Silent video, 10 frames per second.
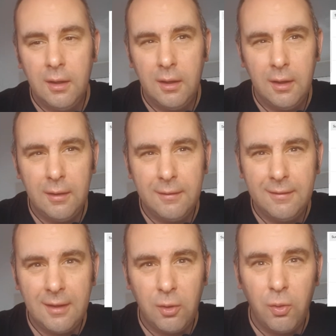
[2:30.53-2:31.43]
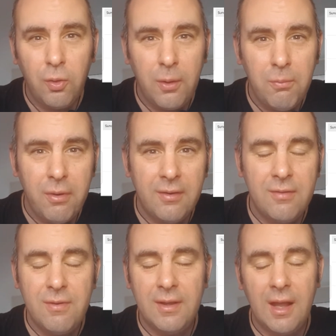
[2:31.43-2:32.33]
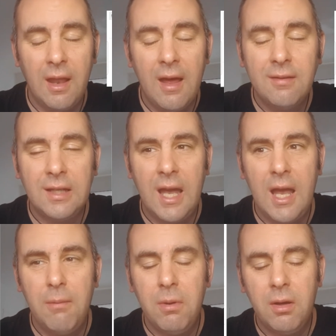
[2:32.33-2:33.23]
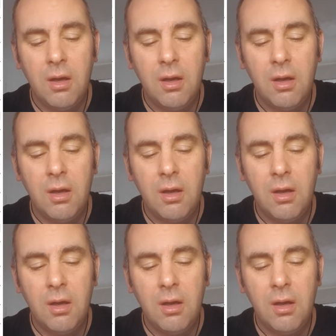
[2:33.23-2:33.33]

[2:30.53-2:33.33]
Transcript: They did look impressive in their last game.